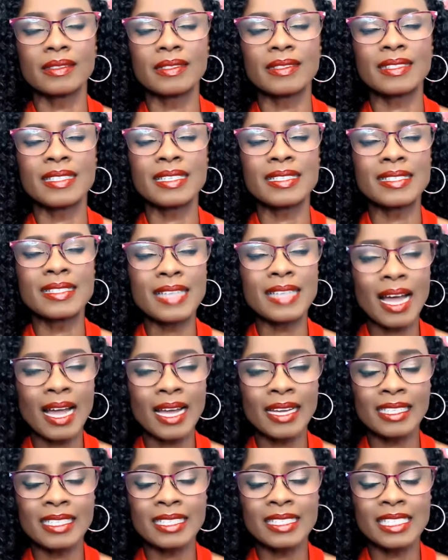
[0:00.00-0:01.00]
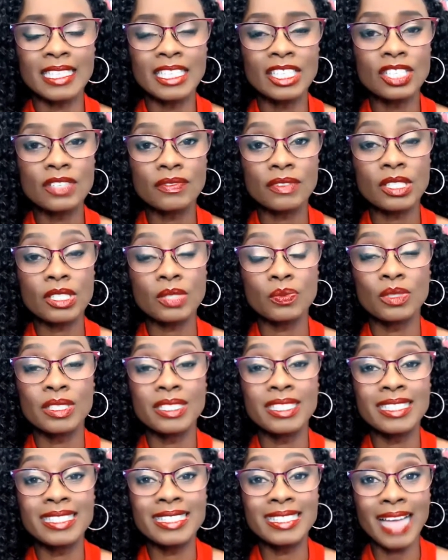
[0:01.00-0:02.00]
designed, because each of us
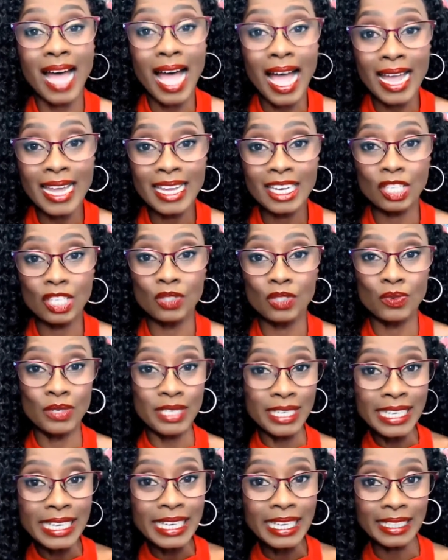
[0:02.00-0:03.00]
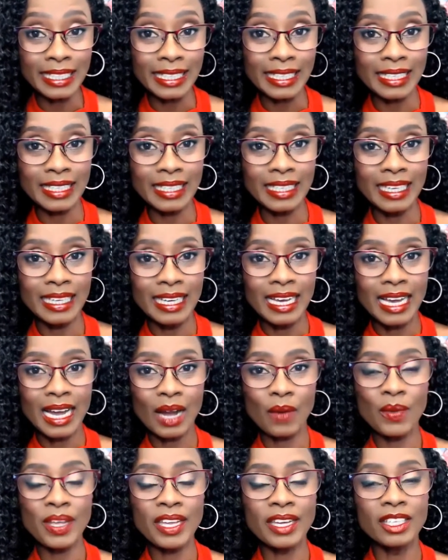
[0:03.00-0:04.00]
were designed uniquely.
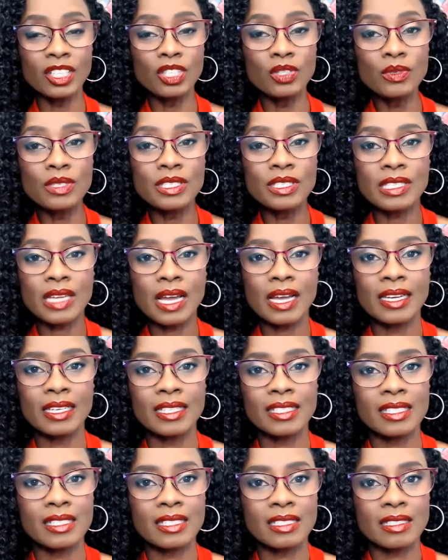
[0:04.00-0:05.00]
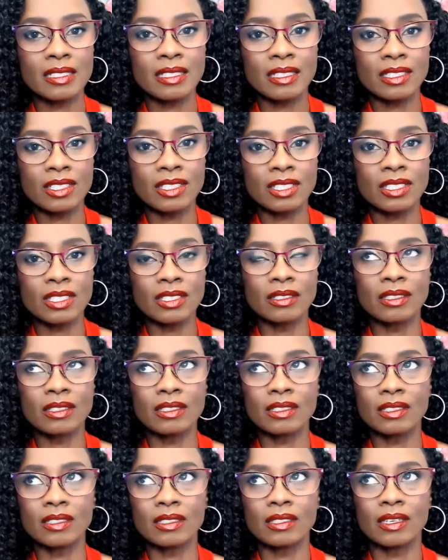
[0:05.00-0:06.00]
And we can use science to
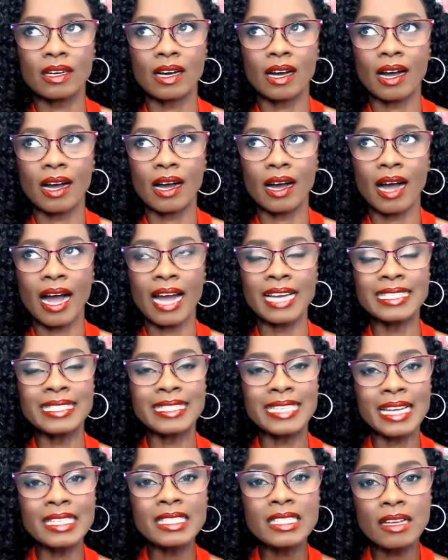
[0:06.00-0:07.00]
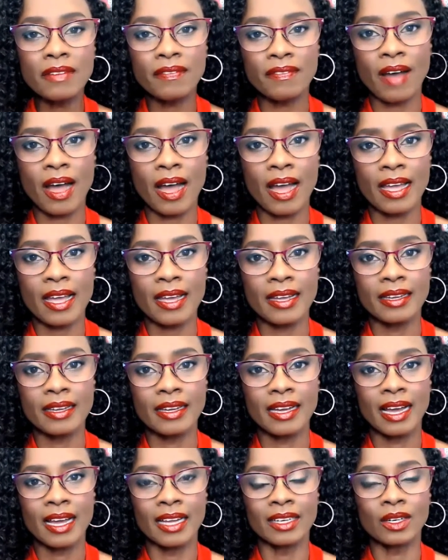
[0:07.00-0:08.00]
identify
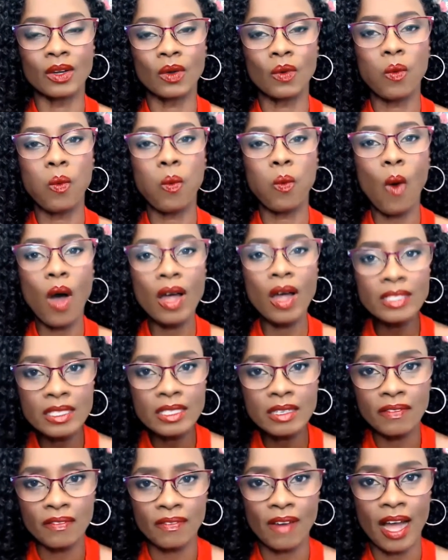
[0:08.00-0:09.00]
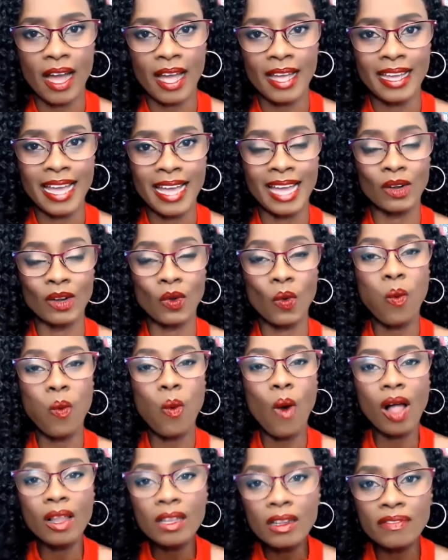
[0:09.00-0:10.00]
and quantify and
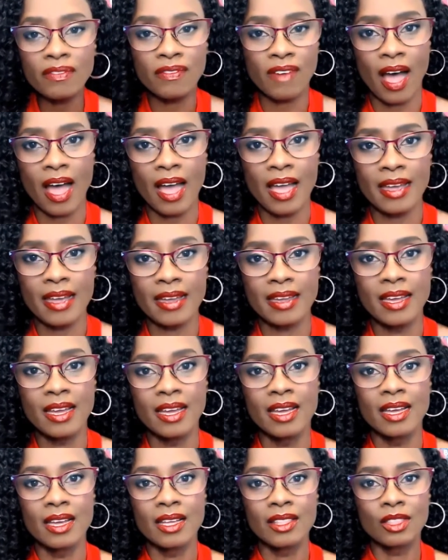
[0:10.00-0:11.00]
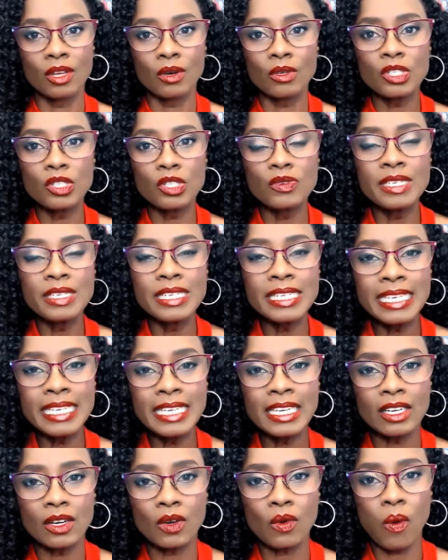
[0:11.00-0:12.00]
qualify those
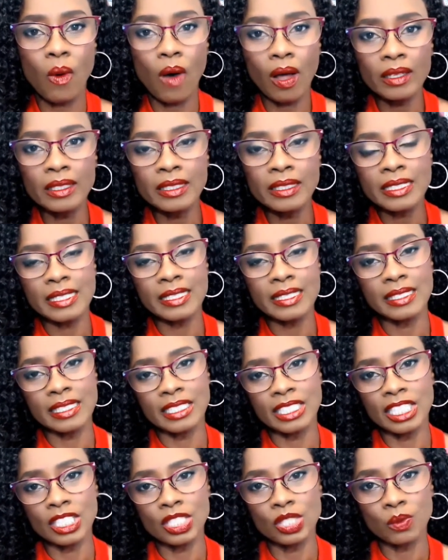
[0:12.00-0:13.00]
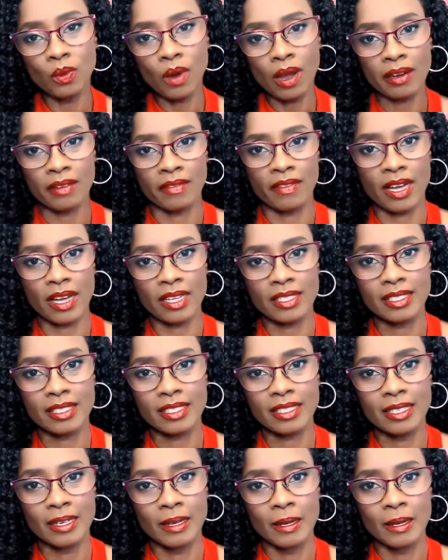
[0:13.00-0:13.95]
unique qualities in each one of us.